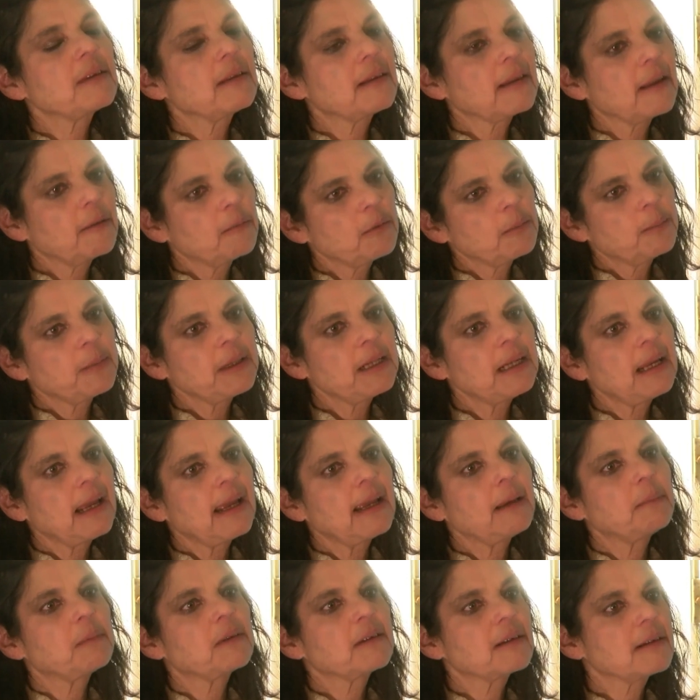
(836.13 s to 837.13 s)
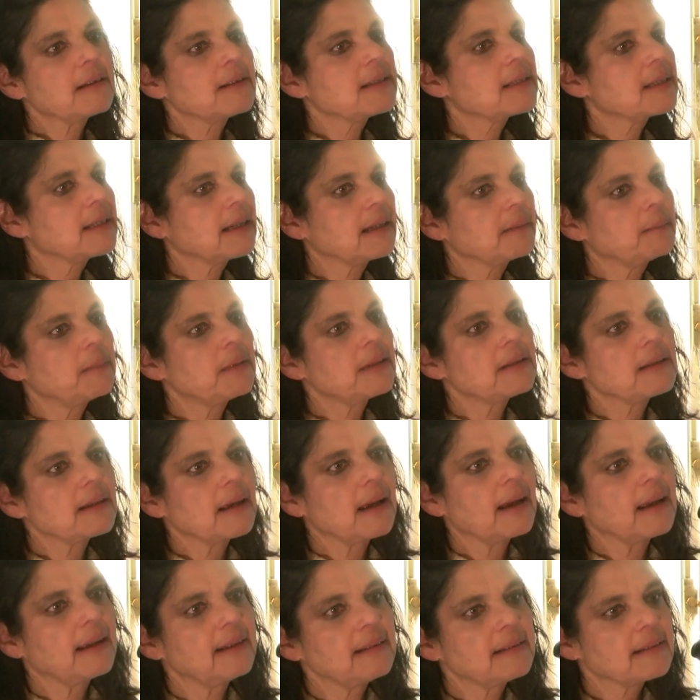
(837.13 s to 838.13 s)
that they would be labelled and
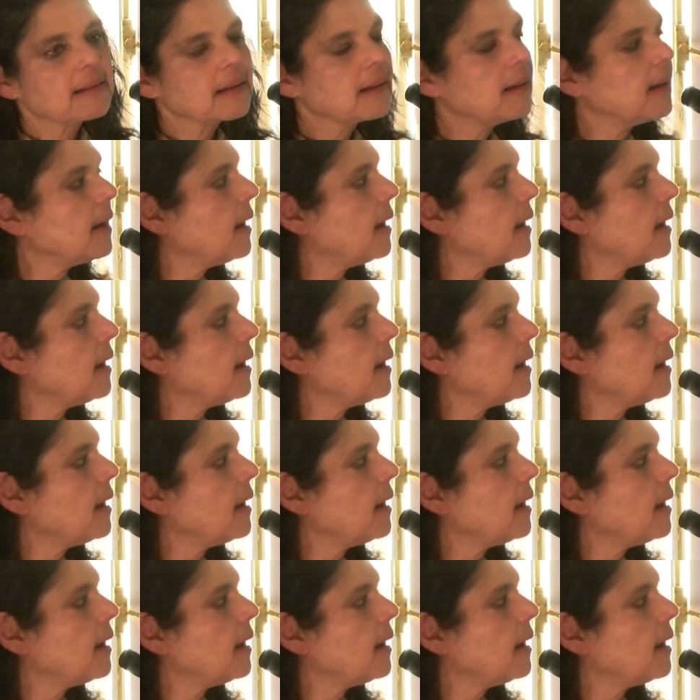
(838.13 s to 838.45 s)
stigmatised.